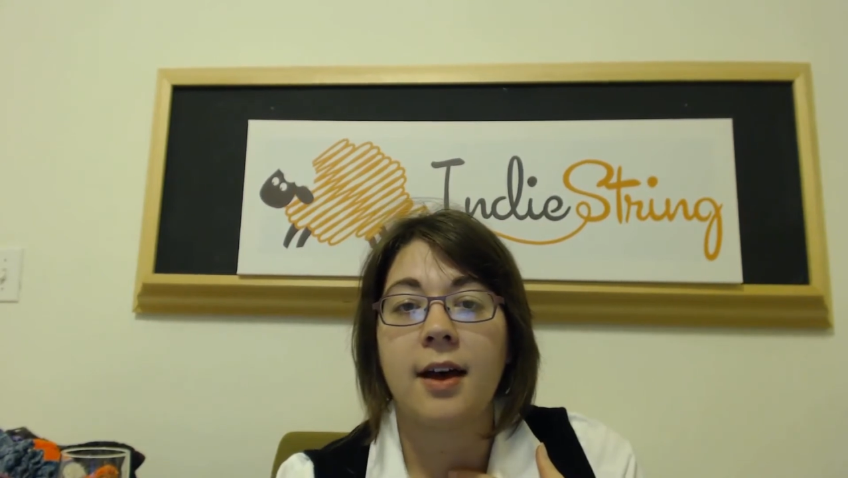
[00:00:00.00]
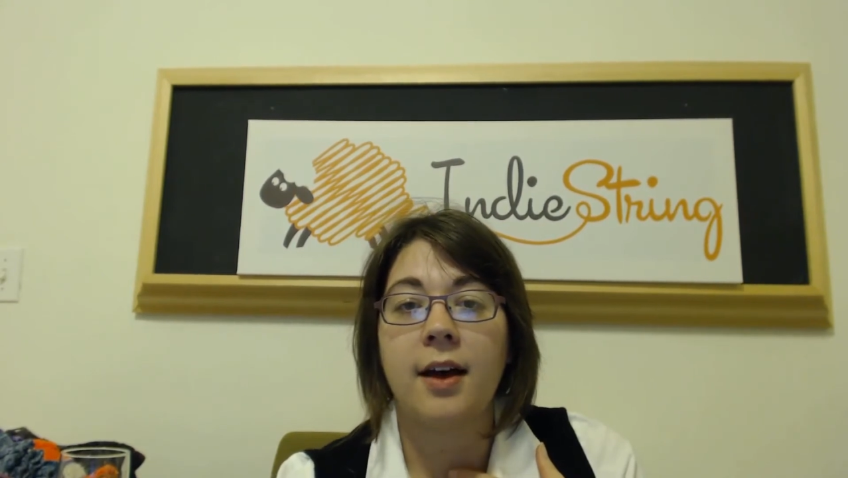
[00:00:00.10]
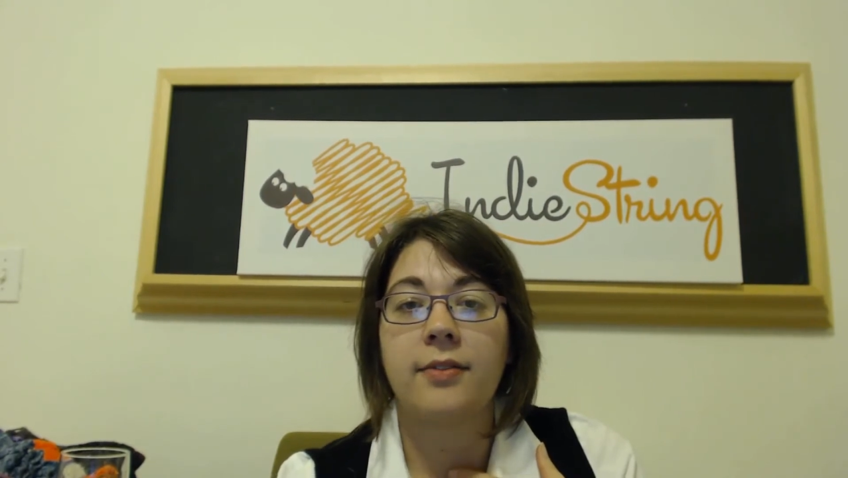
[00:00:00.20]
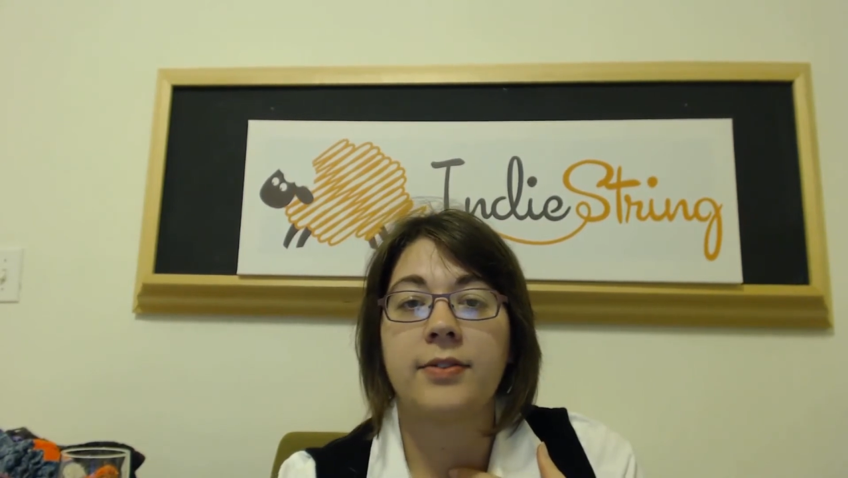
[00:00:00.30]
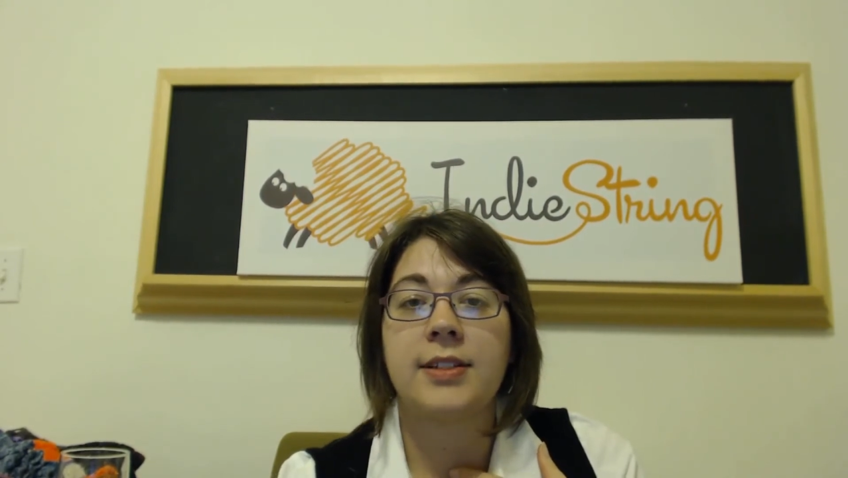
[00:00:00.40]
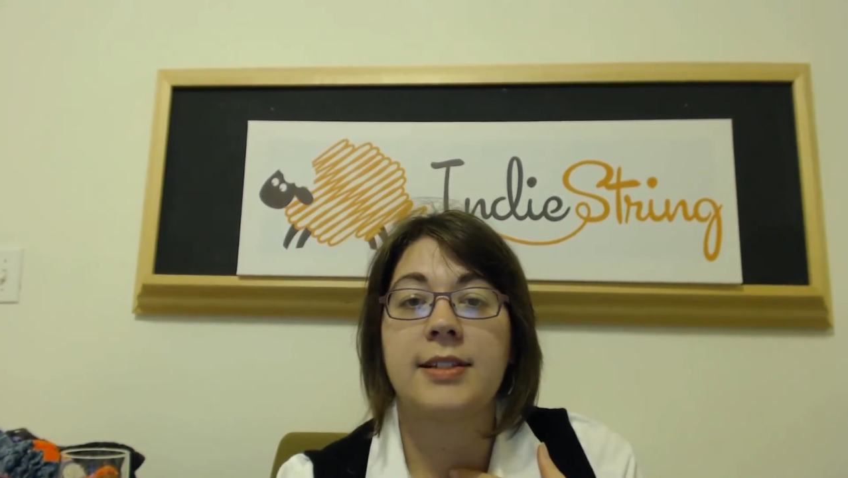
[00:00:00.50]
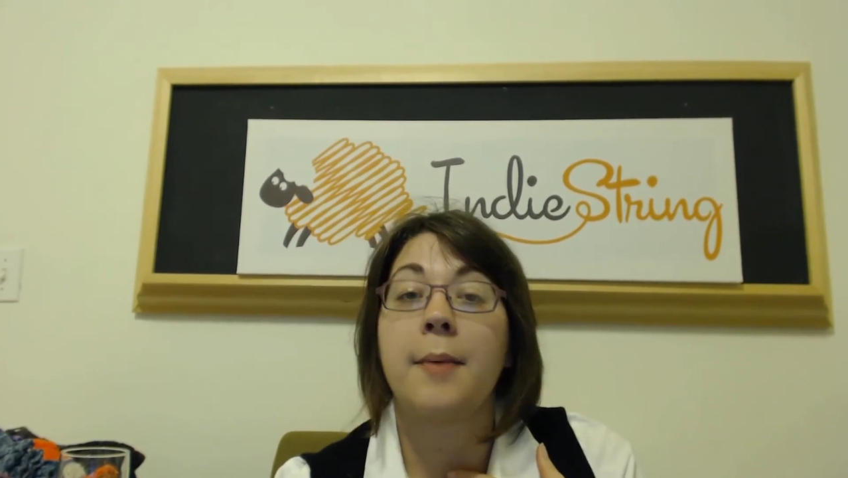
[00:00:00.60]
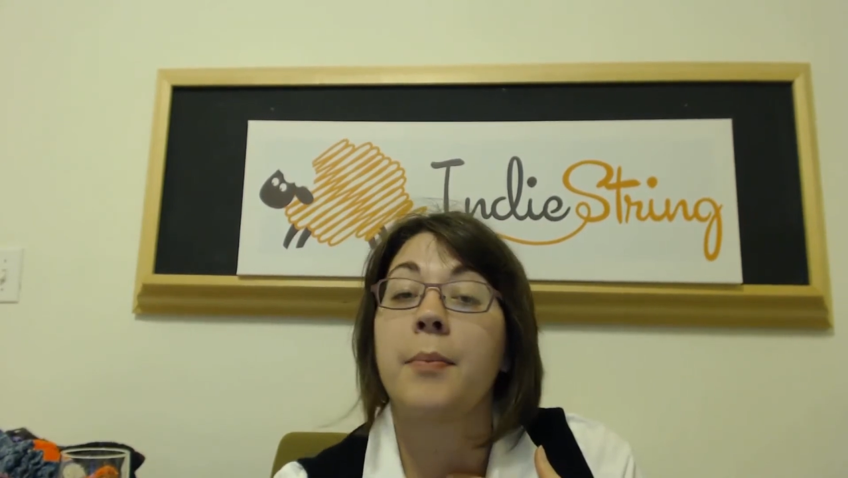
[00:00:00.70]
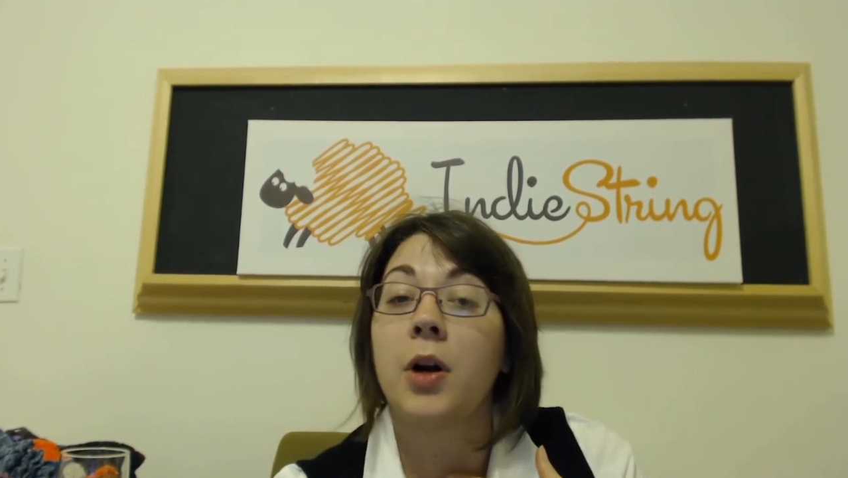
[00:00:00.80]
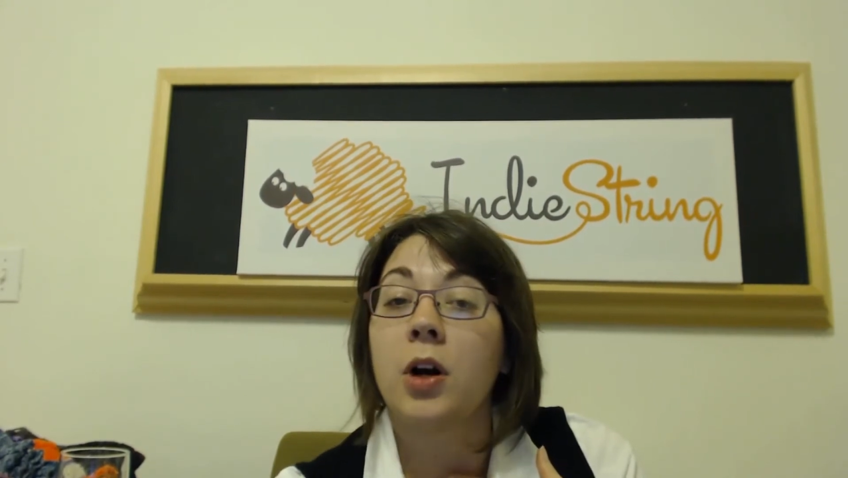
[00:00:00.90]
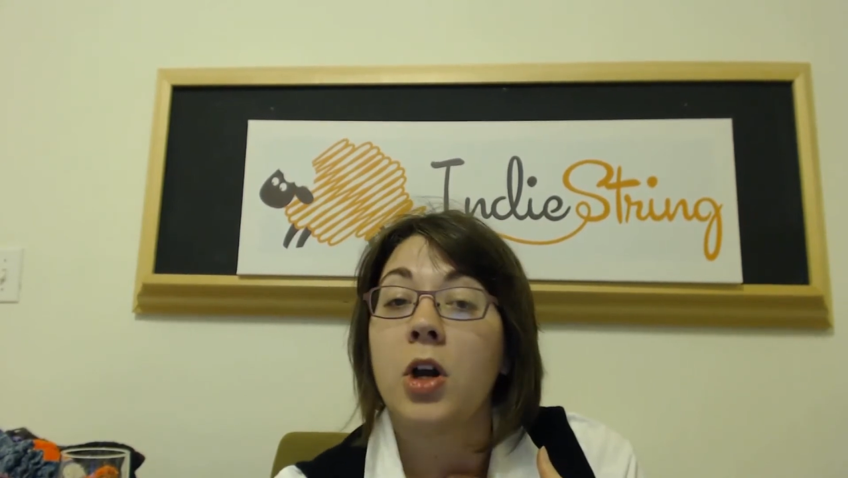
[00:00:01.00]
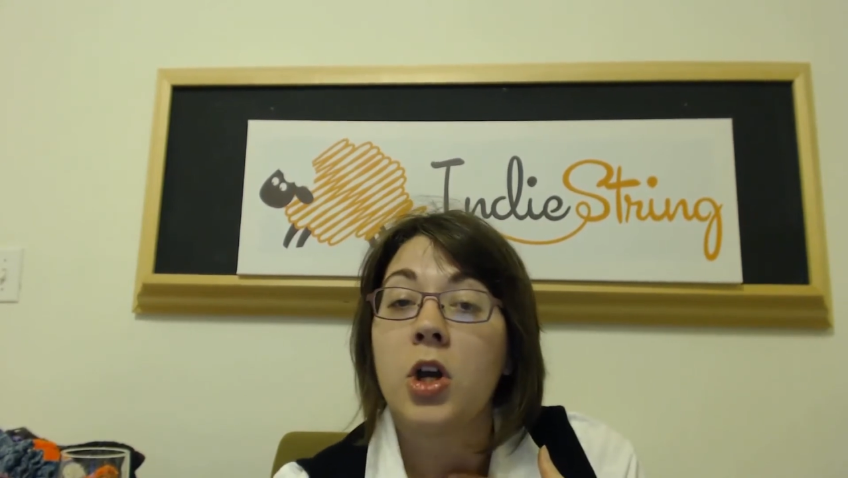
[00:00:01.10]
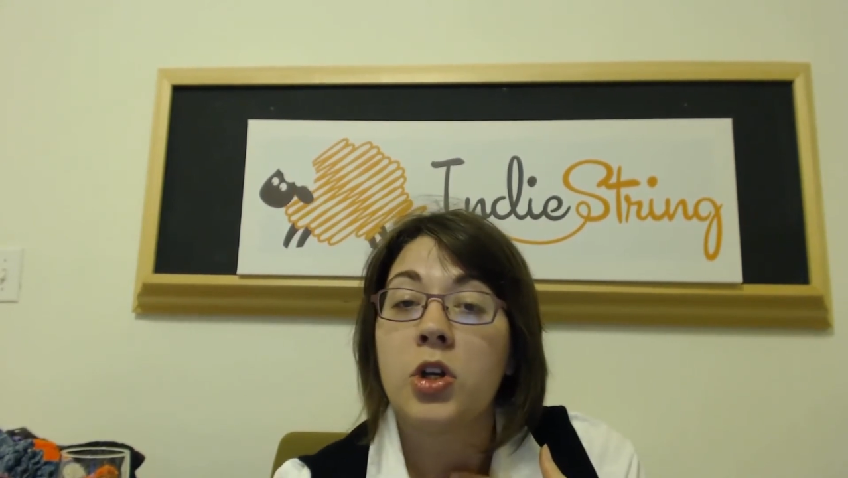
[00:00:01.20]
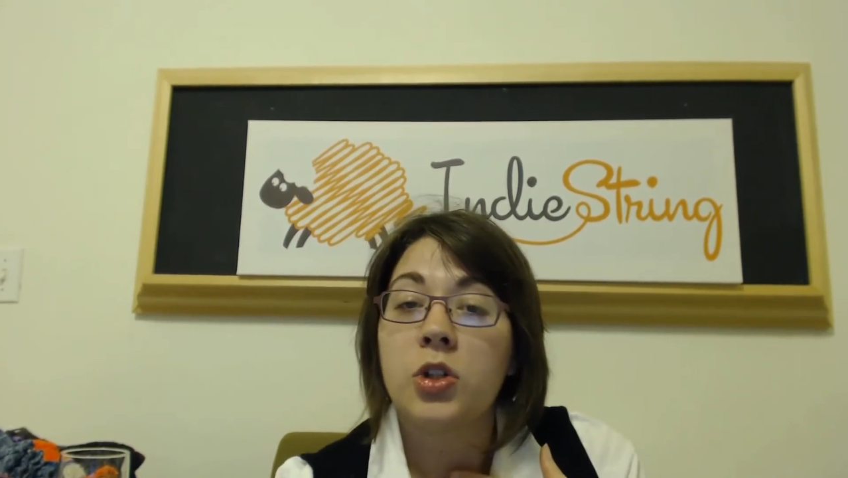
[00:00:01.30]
of December.